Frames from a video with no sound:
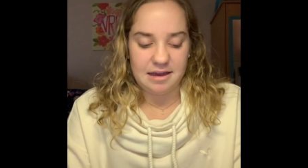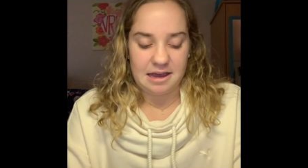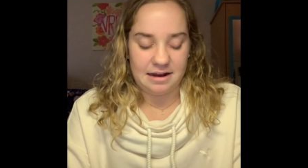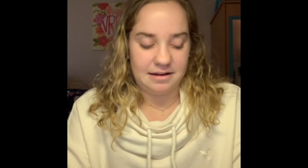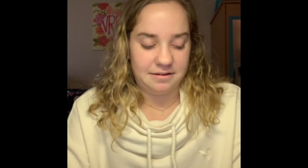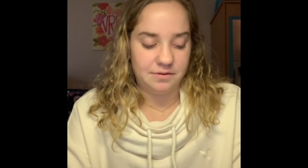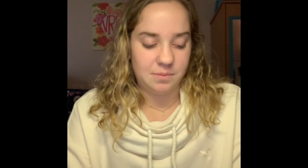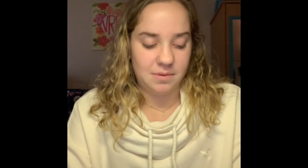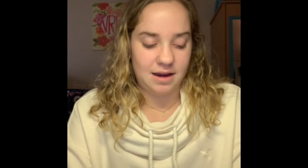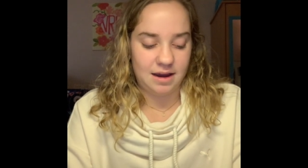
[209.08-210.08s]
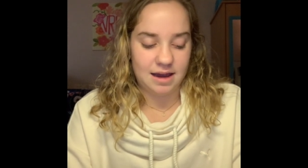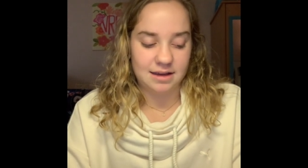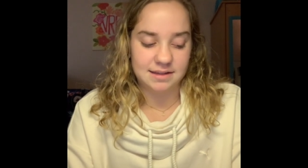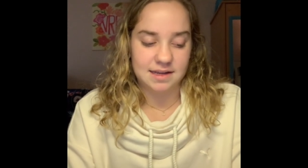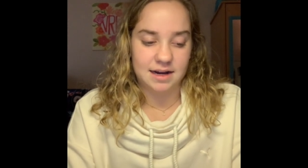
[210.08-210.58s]
And for me,
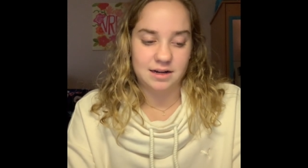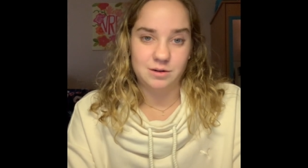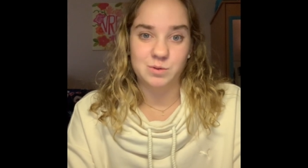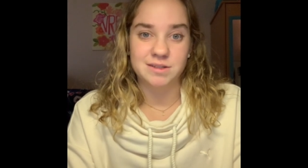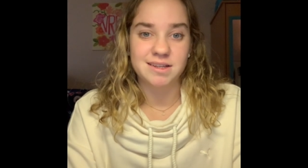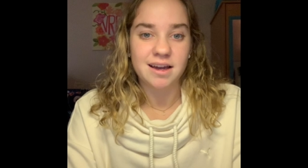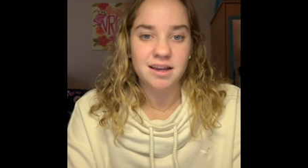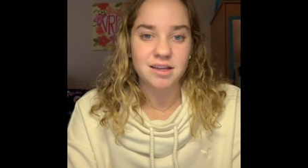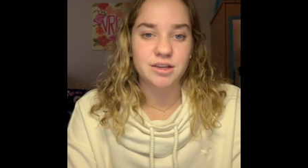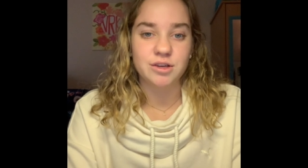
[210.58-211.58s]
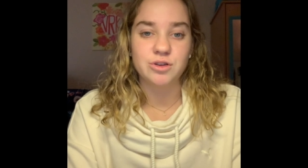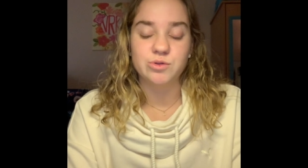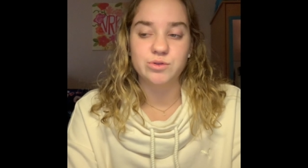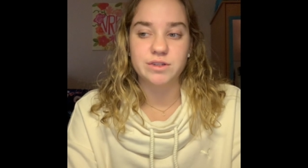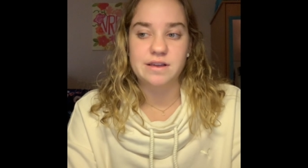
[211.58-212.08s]
anxiety was a
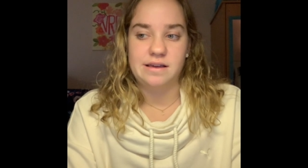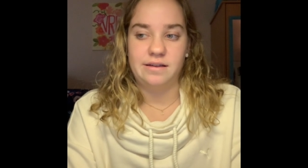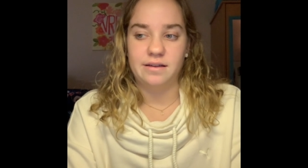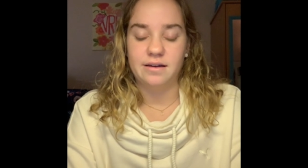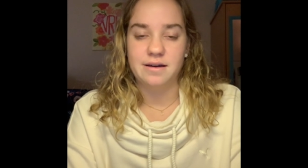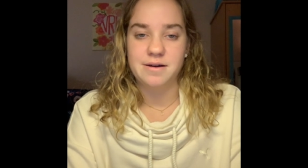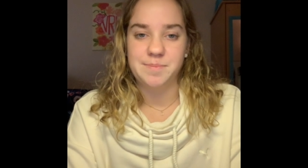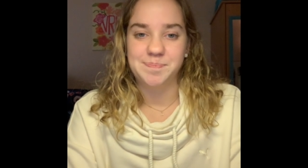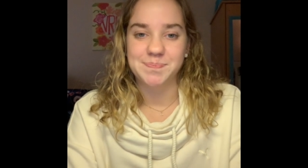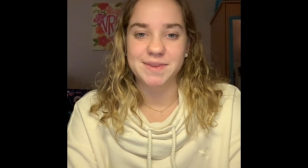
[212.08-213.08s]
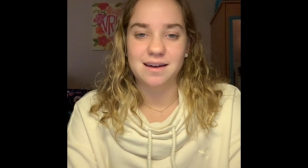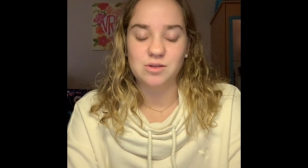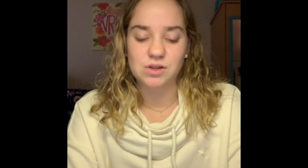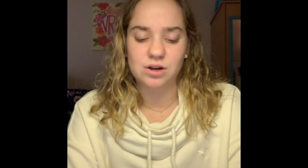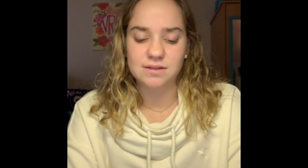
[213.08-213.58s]
huge thing. Um, I
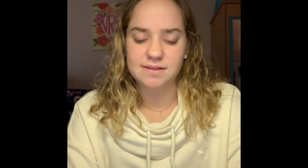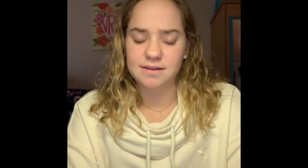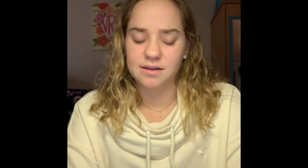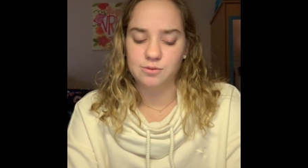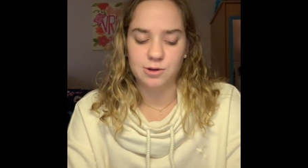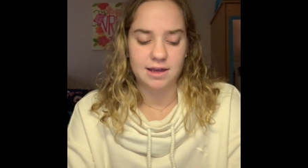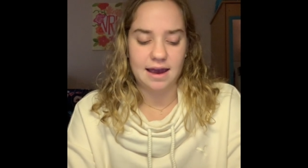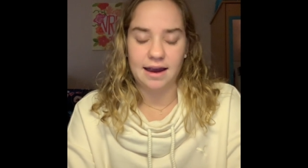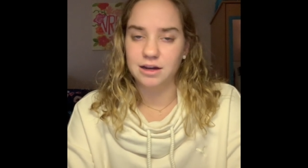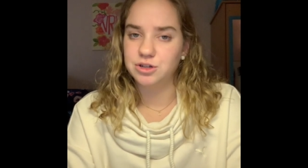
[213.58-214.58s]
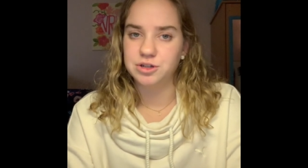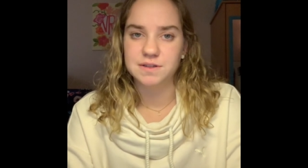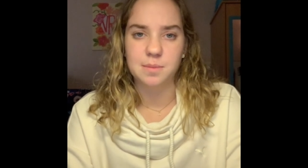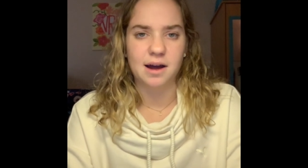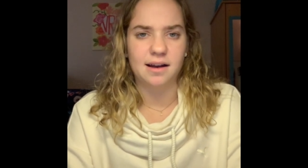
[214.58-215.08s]
was constantly really
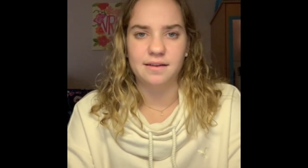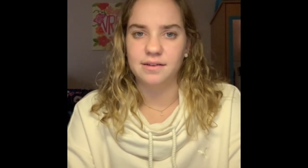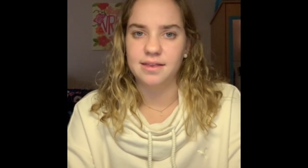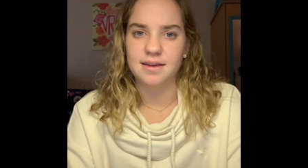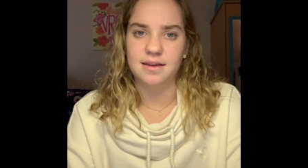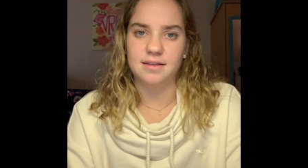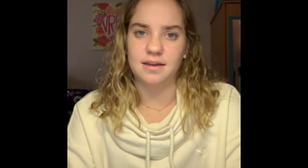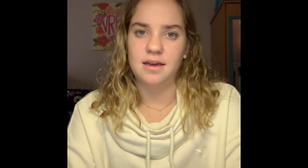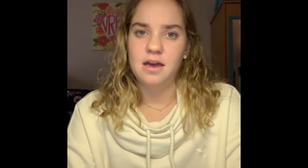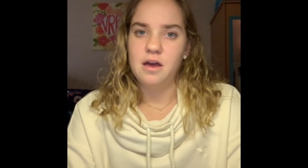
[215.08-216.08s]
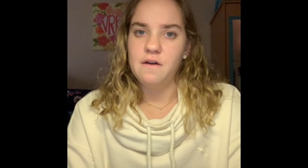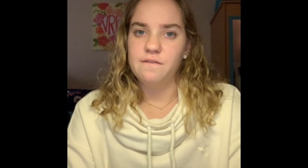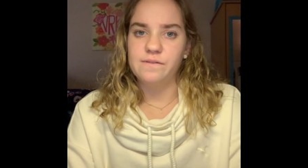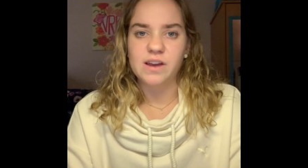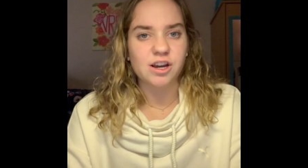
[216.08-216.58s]
anxious about everything, like
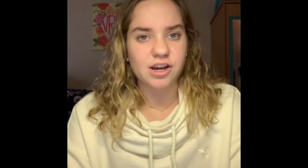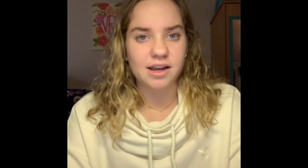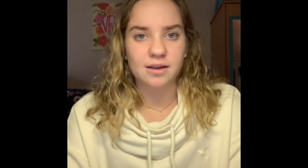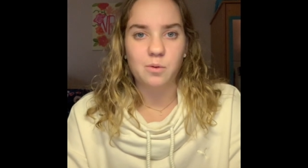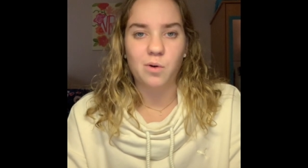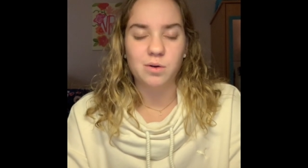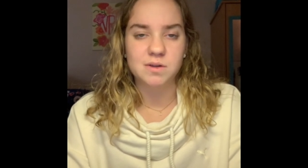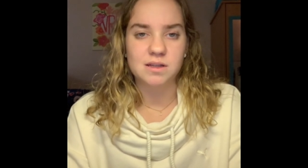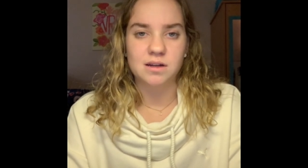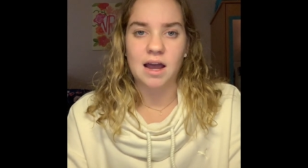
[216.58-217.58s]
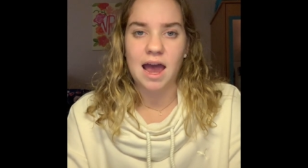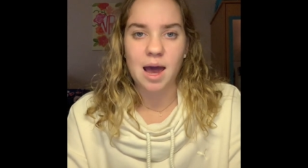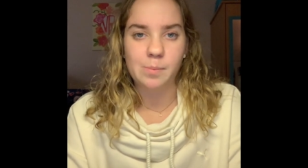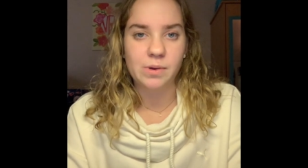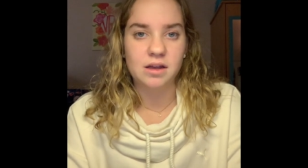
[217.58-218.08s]
fearing what was going to
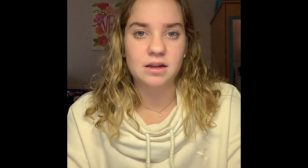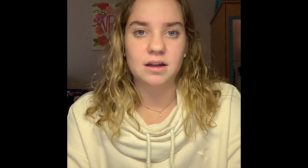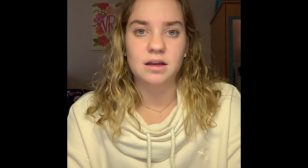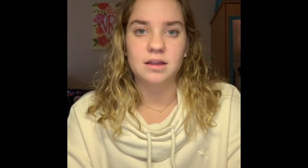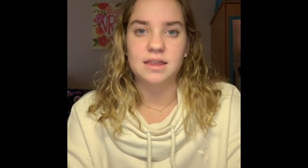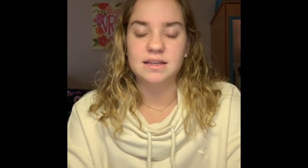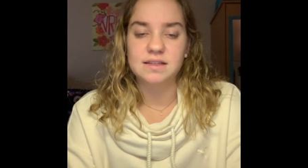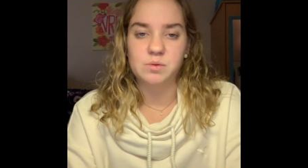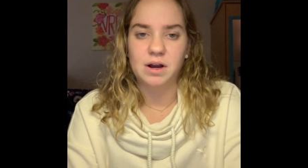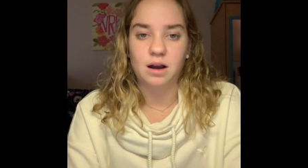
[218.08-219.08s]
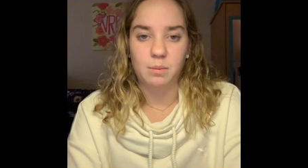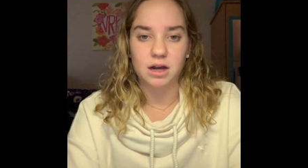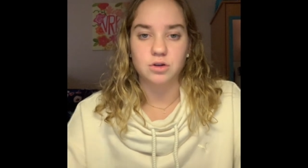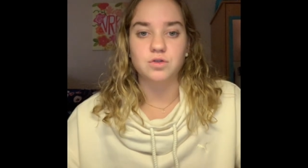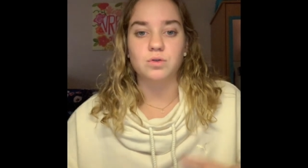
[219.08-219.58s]
happen, things that were out of
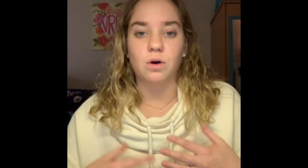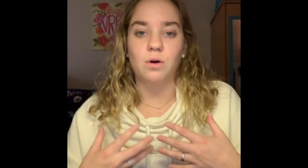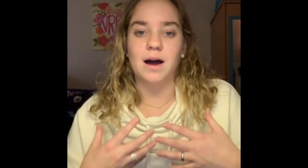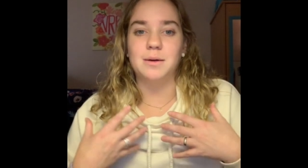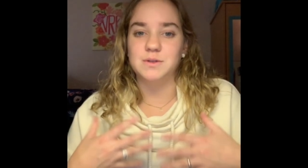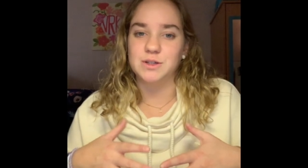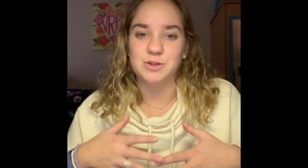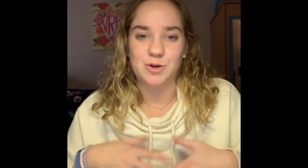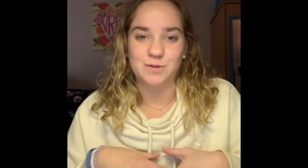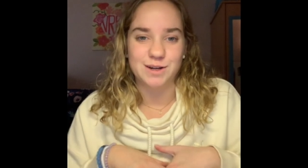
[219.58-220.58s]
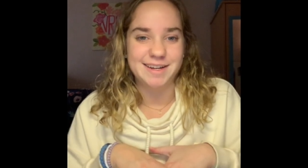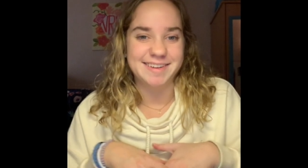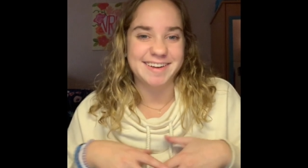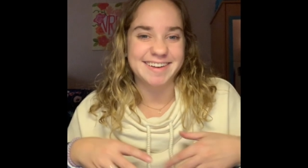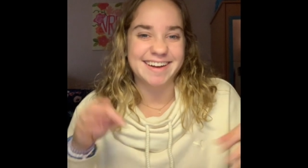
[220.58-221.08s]
my control. I was a control freak.
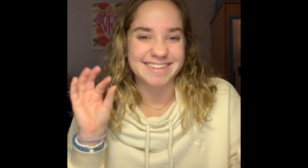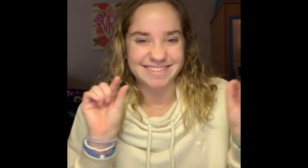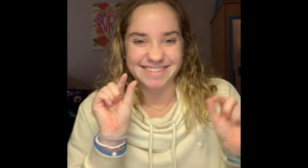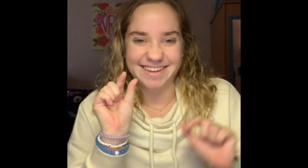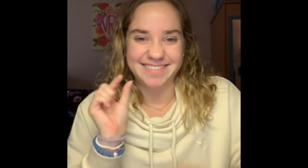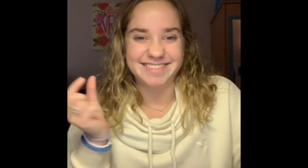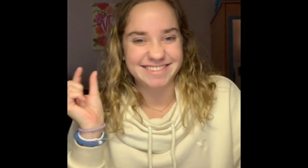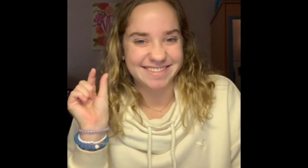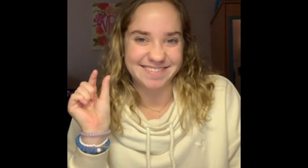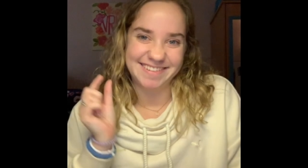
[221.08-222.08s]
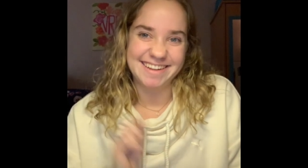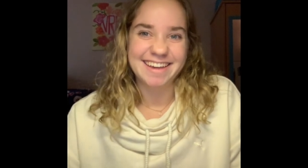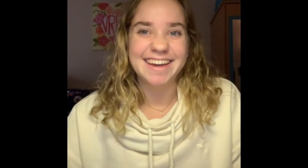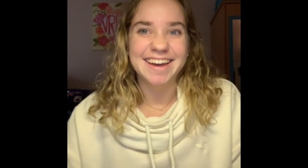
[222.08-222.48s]
Kind of still am, just a little bit.